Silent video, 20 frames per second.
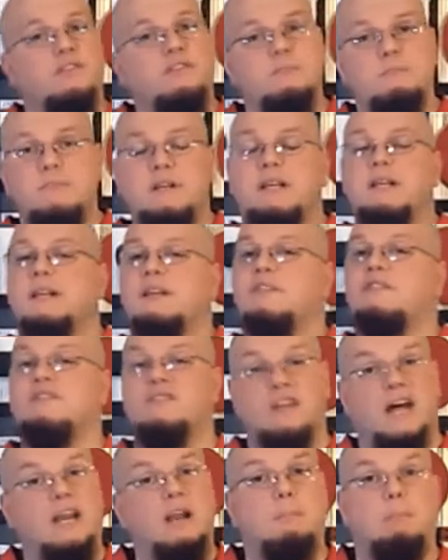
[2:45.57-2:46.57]
doesn't mean that it's
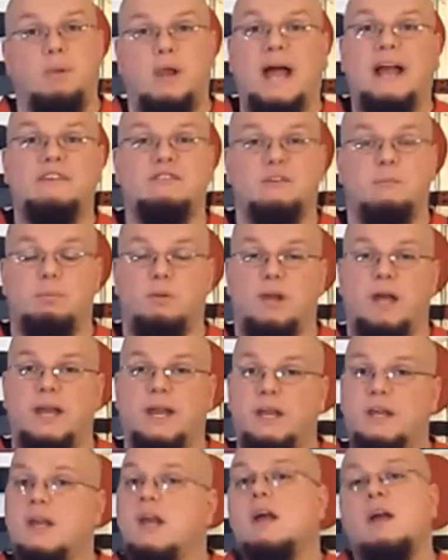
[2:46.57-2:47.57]
not a blast to
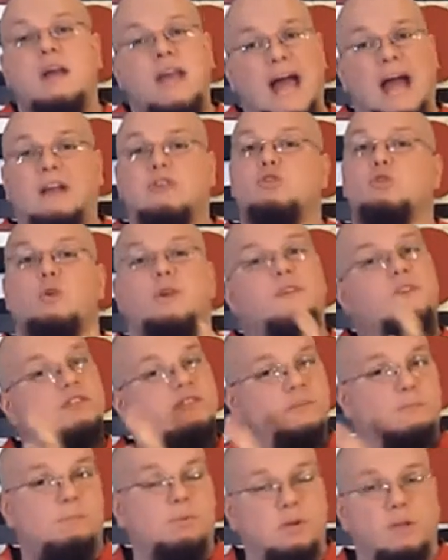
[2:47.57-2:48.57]
play. Actually, the
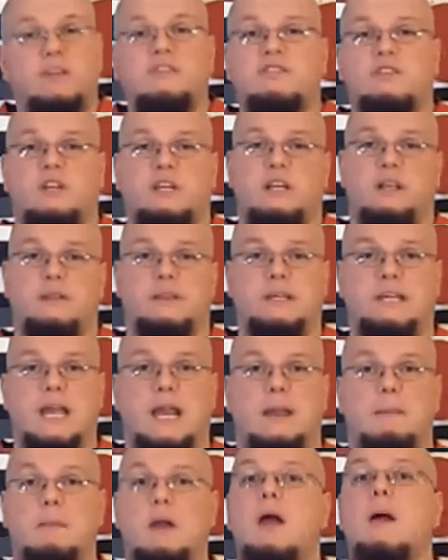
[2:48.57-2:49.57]
simplicity of the
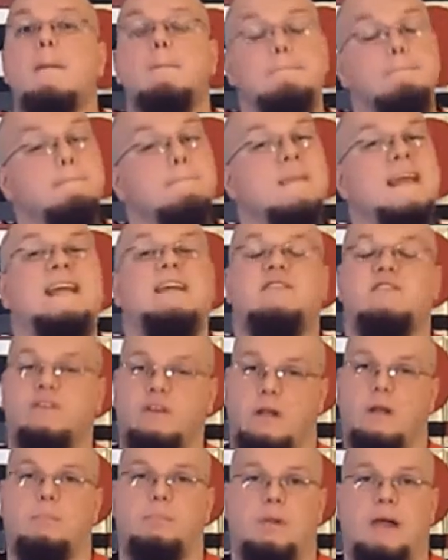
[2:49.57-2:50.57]
game makes
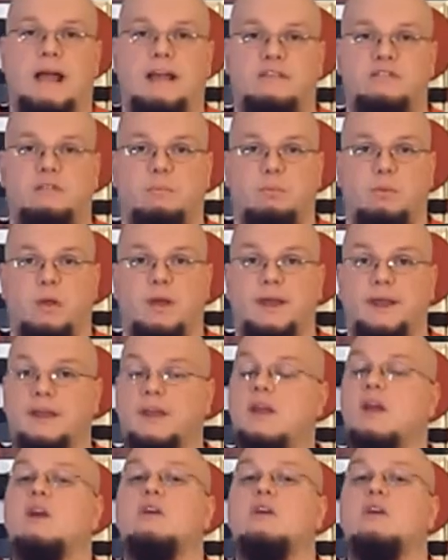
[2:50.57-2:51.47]
it a blast to play.